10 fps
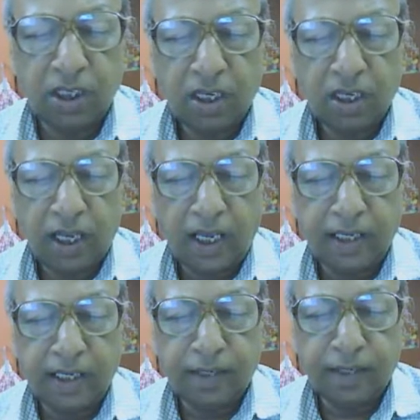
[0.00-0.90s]
and
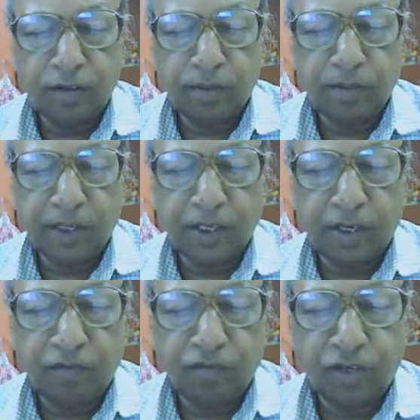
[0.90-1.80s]
economic
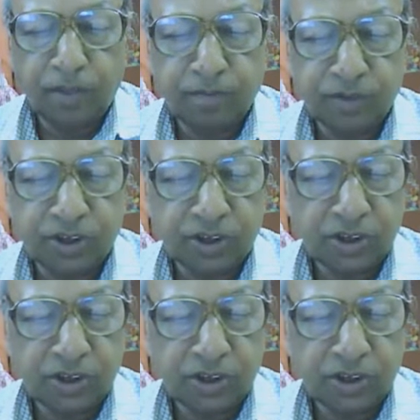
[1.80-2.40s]
reforms.